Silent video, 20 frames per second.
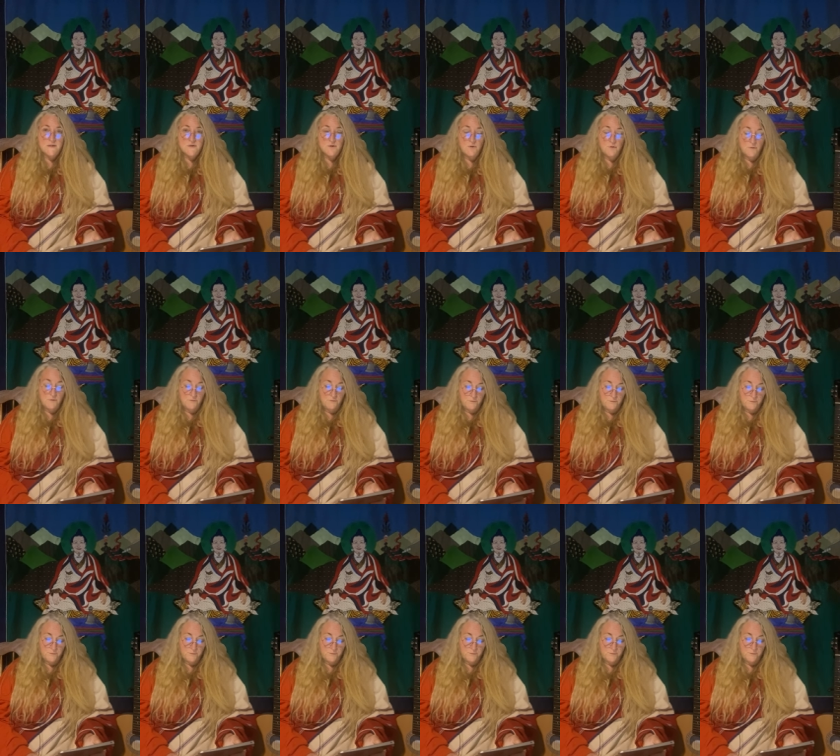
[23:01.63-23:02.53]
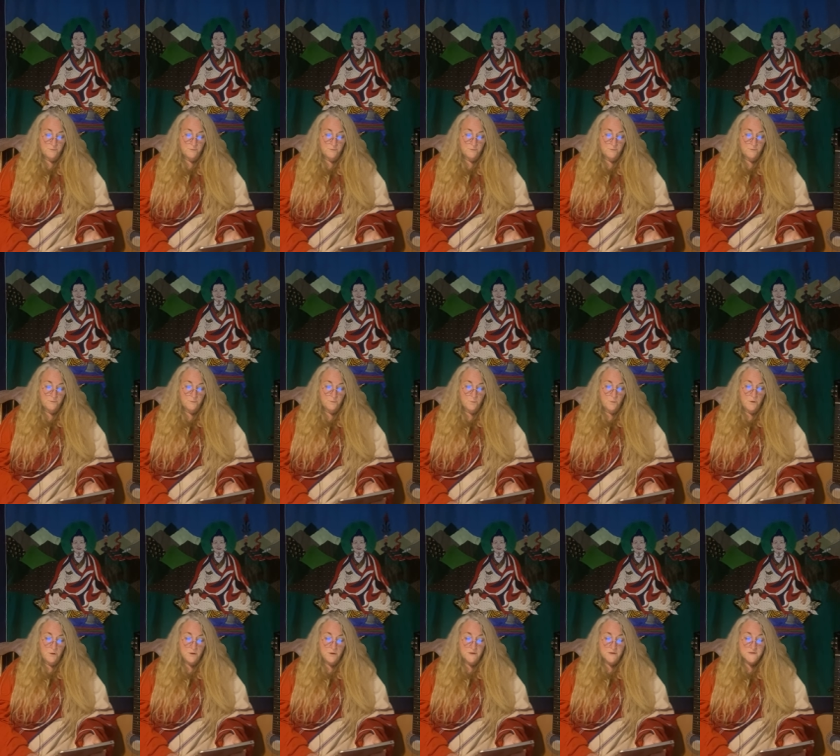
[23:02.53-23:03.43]
of
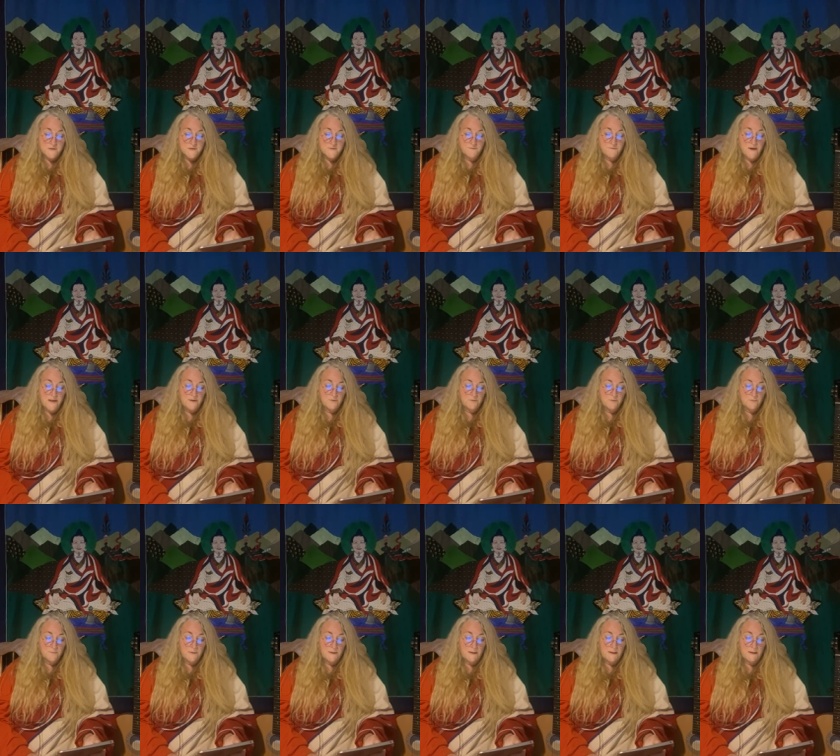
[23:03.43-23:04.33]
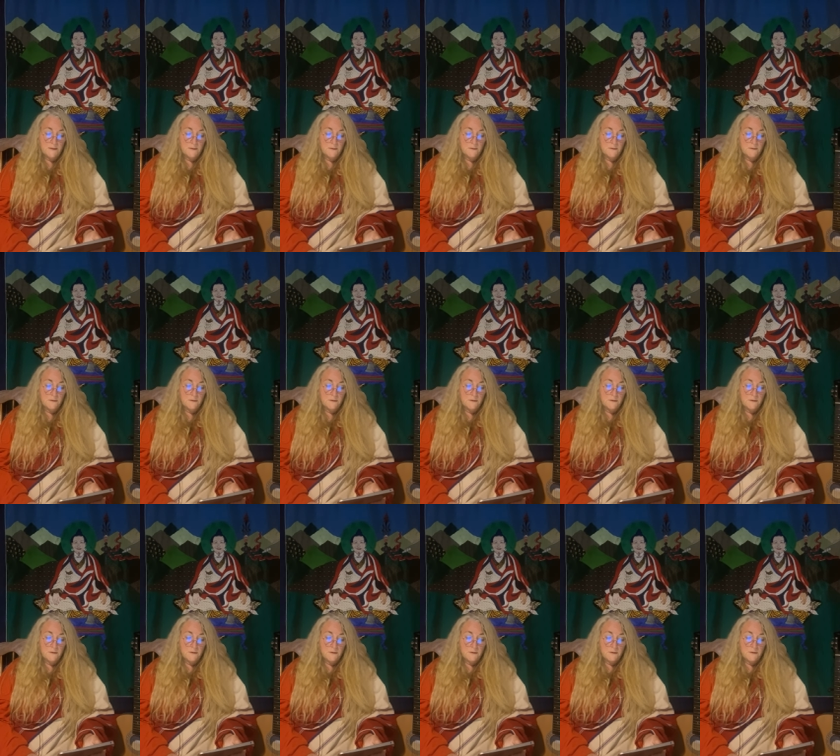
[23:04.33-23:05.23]
words, failed me.
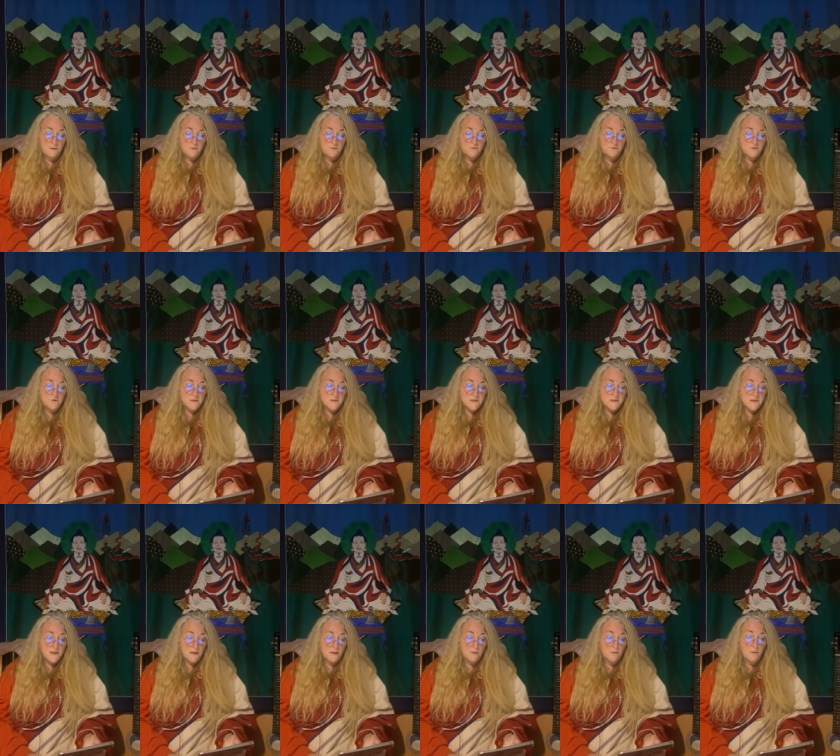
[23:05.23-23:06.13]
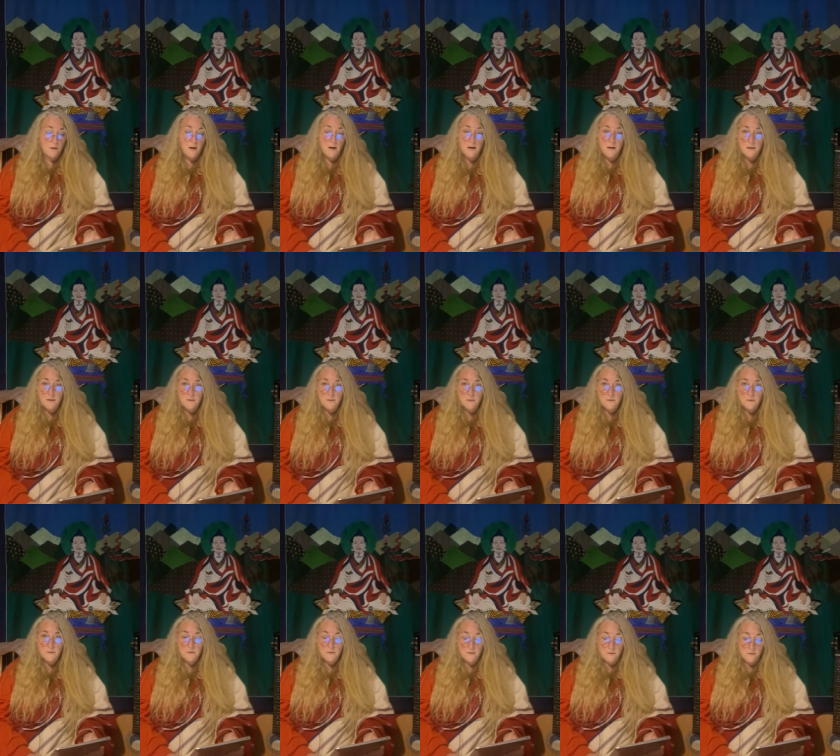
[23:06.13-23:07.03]
Je ne sais quoi,
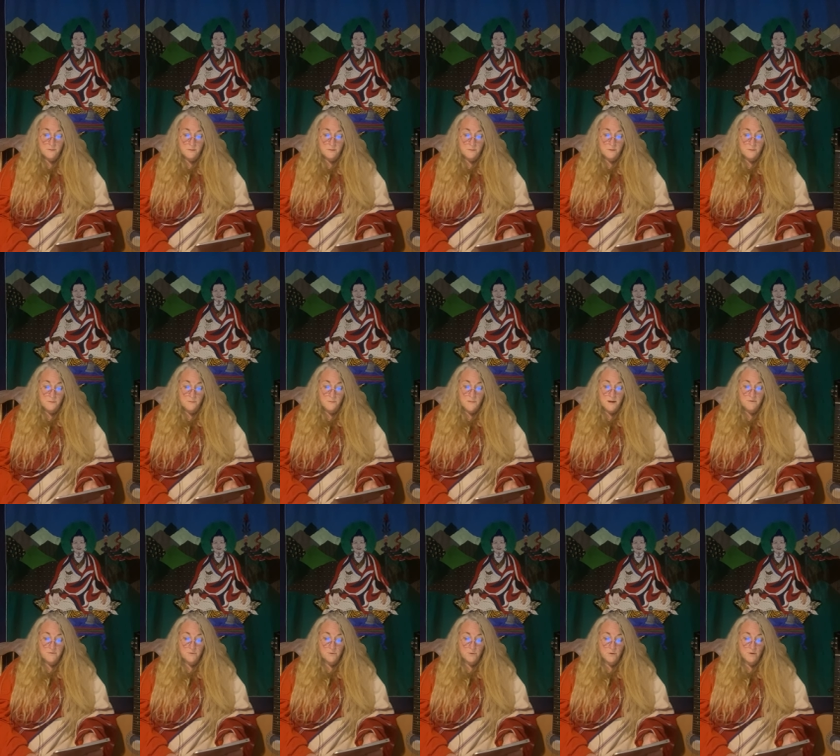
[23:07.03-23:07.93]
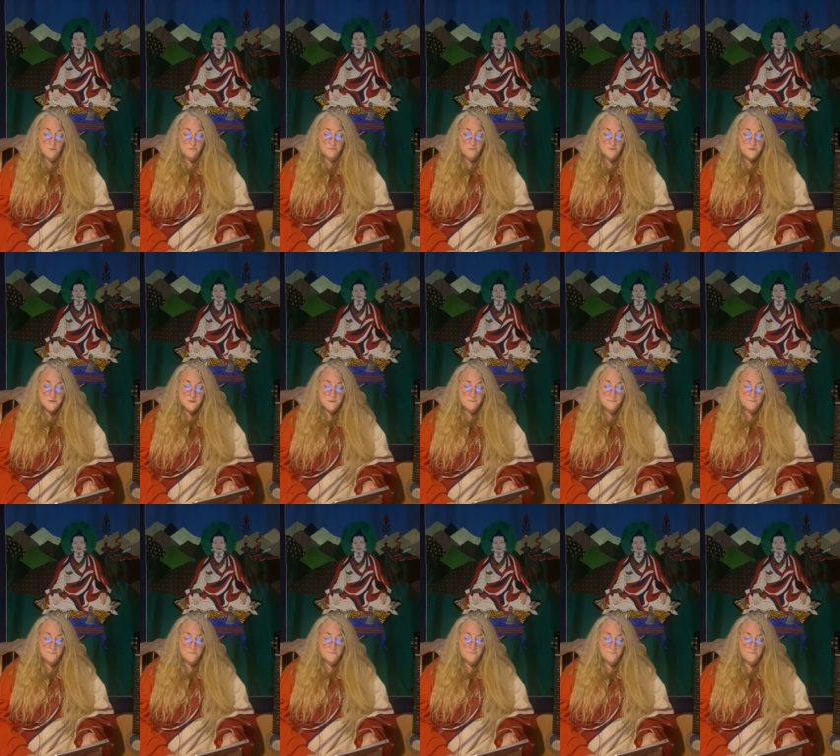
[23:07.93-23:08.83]
Merrill offered.
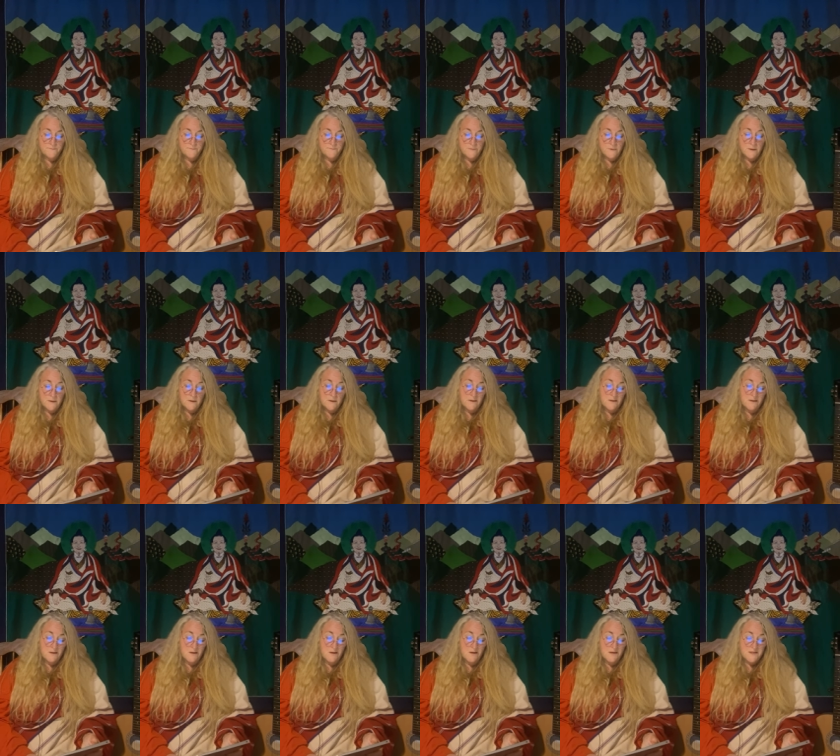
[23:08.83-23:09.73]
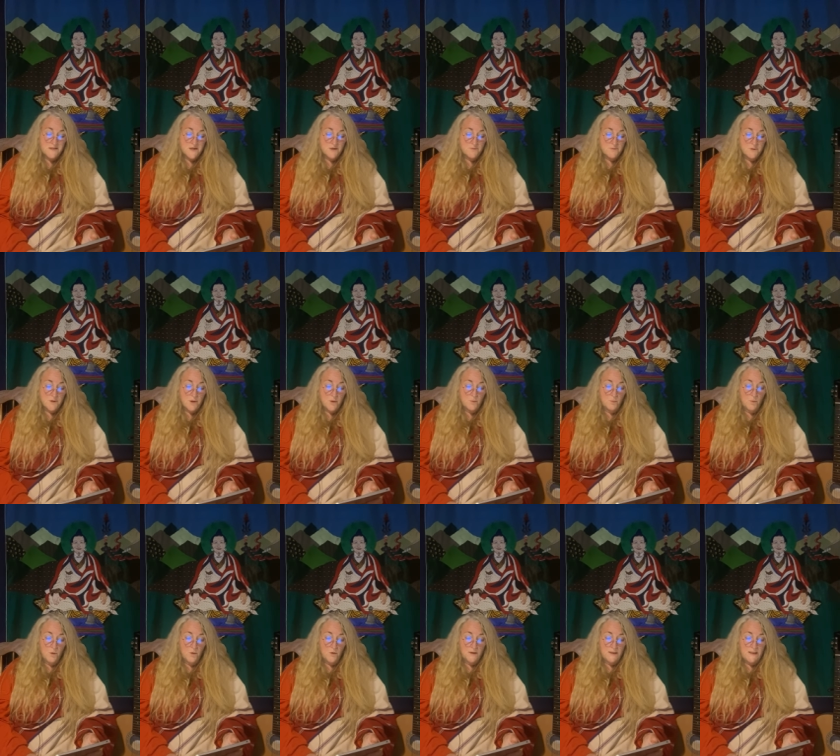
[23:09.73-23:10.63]
I don't know
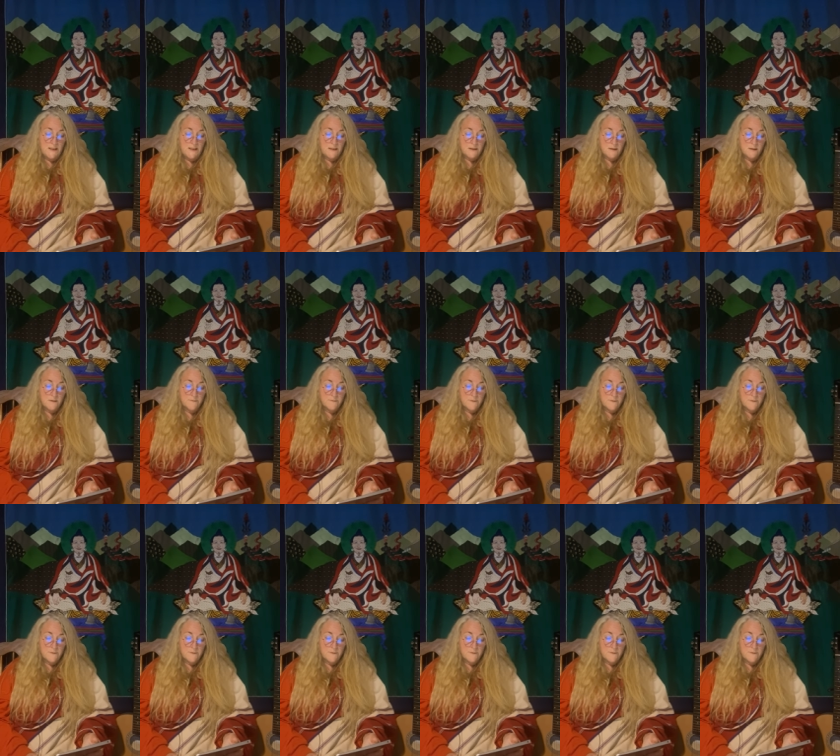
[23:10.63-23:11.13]
what either.